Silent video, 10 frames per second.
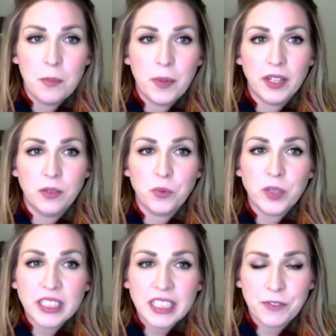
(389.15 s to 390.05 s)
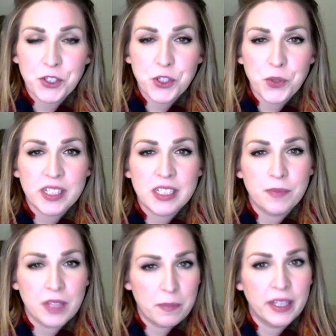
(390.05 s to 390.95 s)
But really, if you're doing
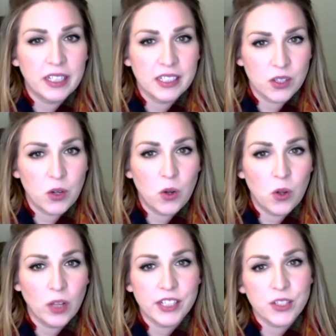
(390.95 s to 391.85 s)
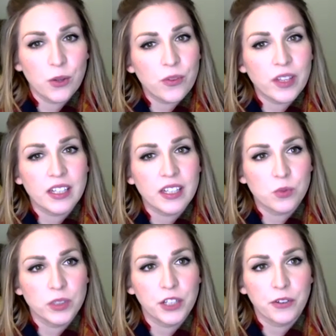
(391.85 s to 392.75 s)
something big as a whole, I don't think it's
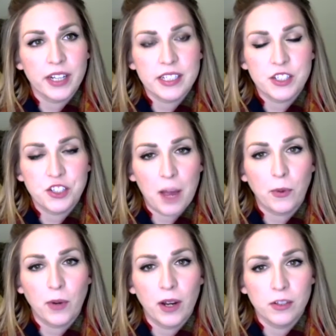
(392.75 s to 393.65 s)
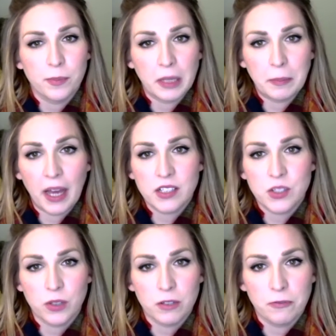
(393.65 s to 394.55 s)
really great to shop around a big box
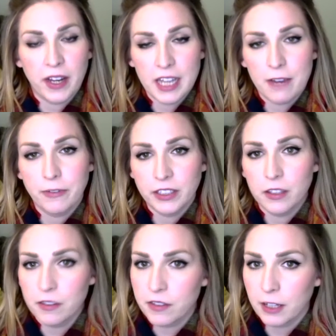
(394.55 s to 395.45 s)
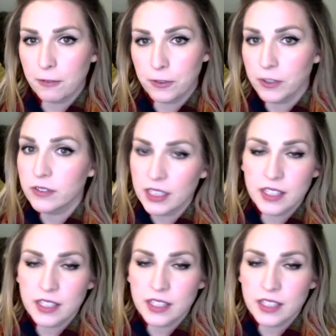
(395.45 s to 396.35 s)
store to find every little thing for, let's
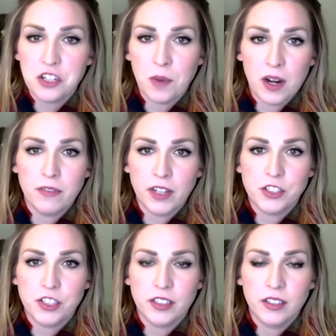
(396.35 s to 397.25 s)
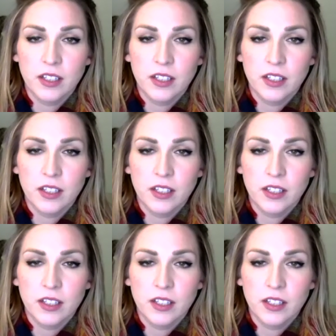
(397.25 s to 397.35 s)
say, a kitchen renovation.